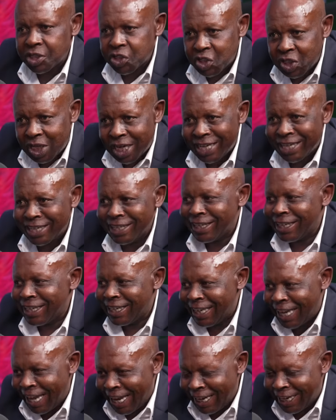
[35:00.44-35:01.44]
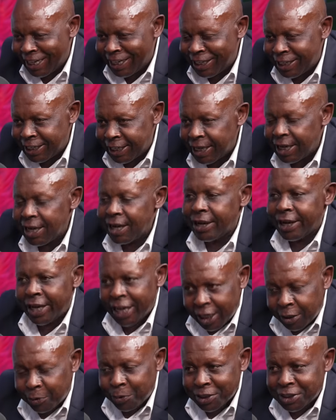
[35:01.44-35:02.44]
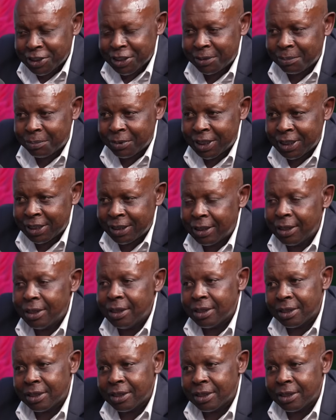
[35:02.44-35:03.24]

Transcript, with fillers: share the land equitably,